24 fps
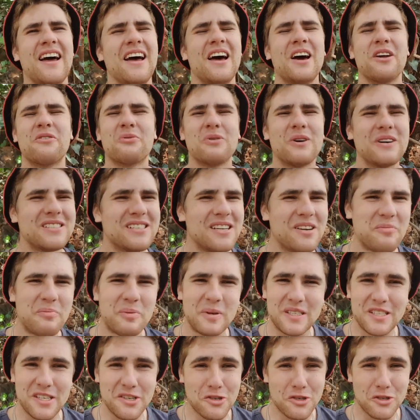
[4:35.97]
it wasn't a
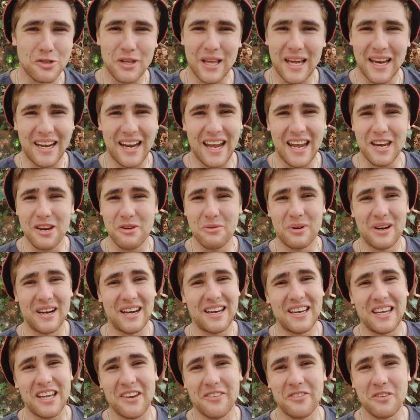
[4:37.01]
position that anyone
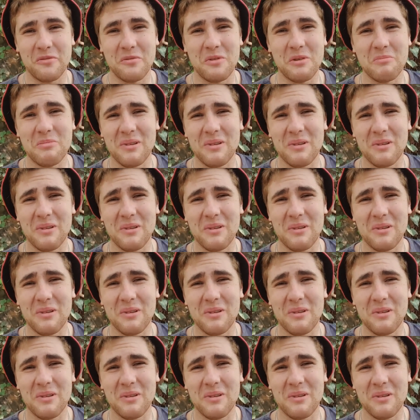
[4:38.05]
had given me,